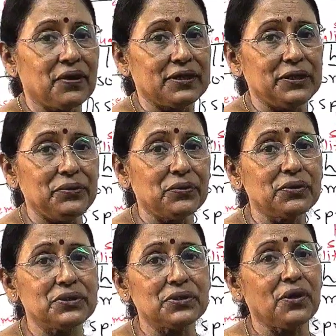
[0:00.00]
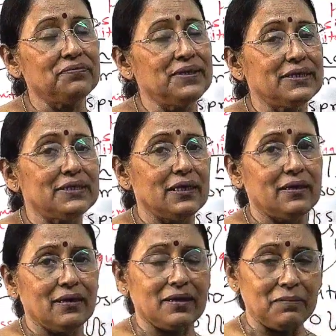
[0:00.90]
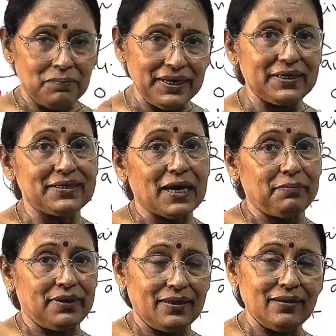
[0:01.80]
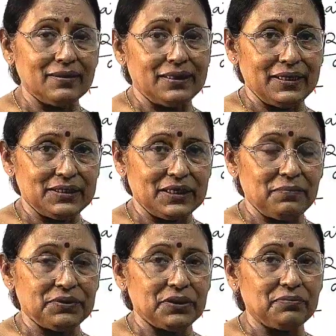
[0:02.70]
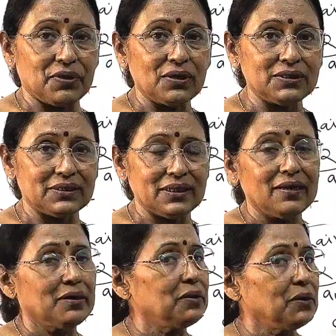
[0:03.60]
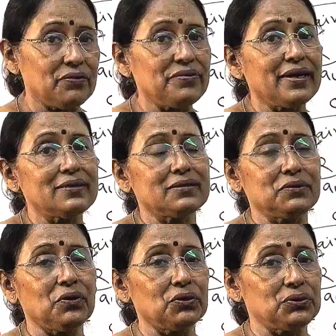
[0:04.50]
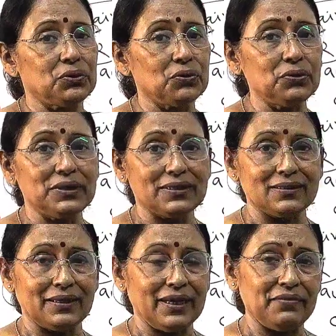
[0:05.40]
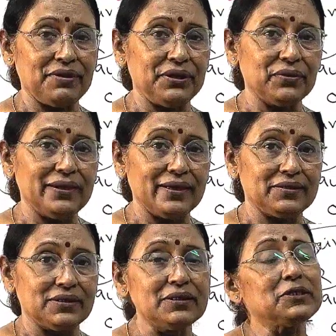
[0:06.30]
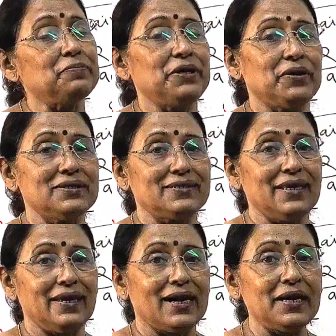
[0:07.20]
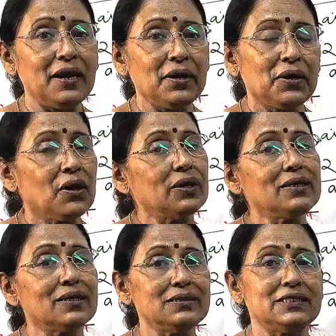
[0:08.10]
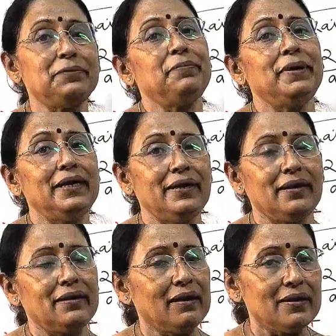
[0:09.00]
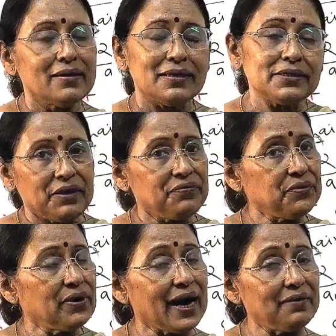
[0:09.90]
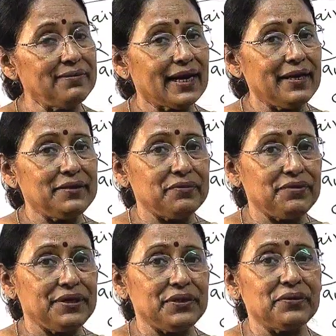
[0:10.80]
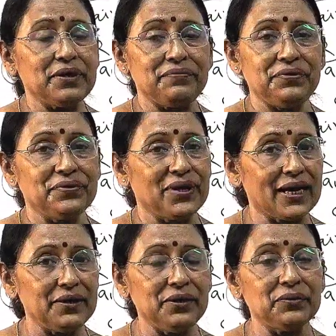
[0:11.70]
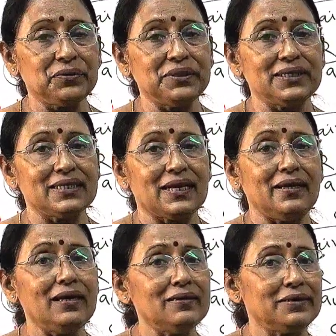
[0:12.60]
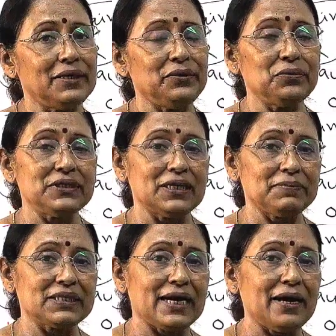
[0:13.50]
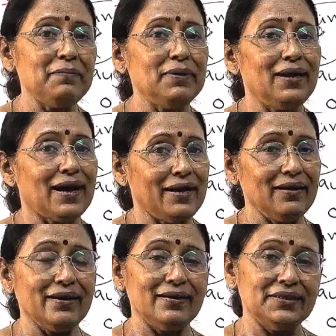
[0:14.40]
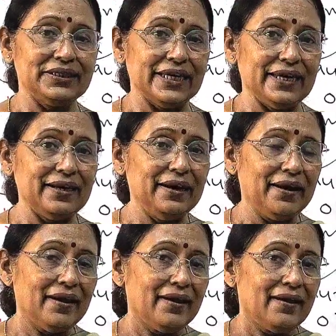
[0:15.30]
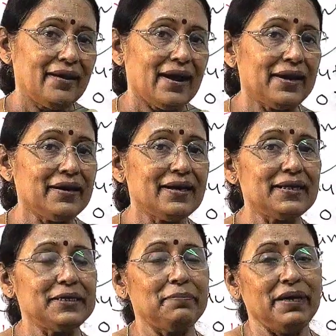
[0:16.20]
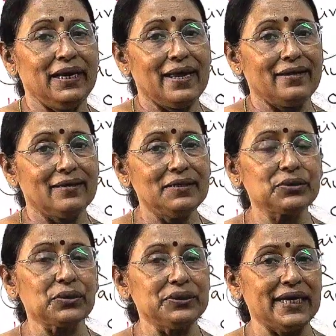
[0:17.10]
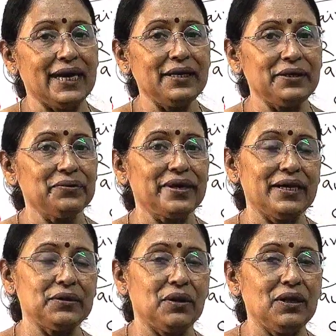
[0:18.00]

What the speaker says: for the notes of the complete chapter in the description box. Always go through the Sunday video lectures because they are on concept building. If you have liked the video, if you are new to the channel, then do subscribe, like and share and hit the bell icon so that you get